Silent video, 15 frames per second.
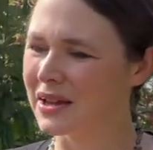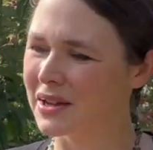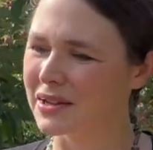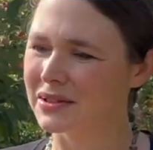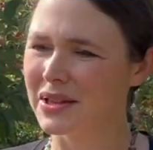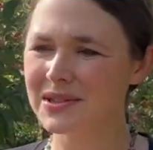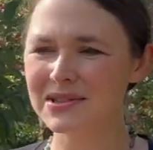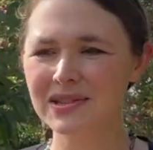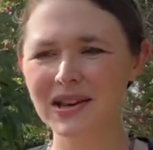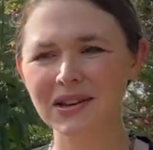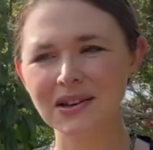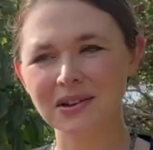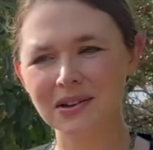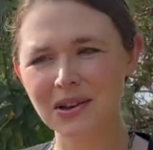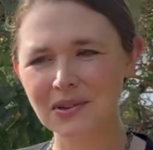Let's take a
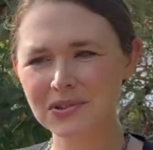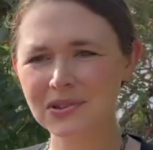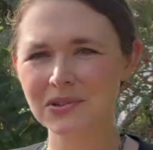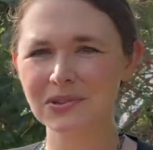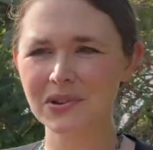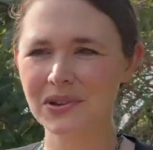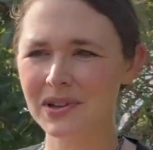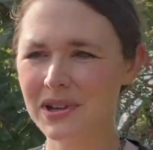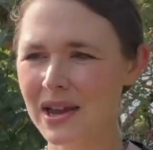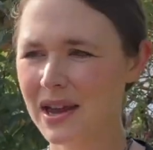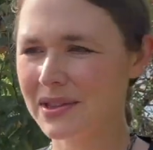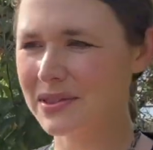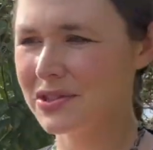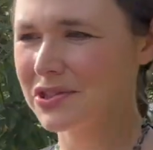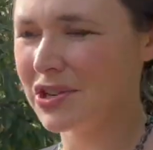closer look
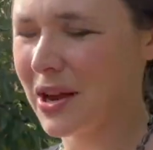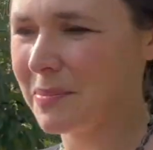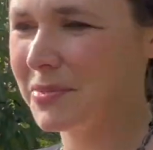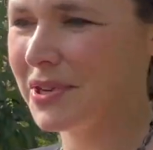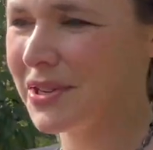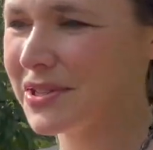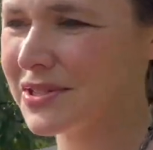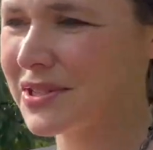at the Japanese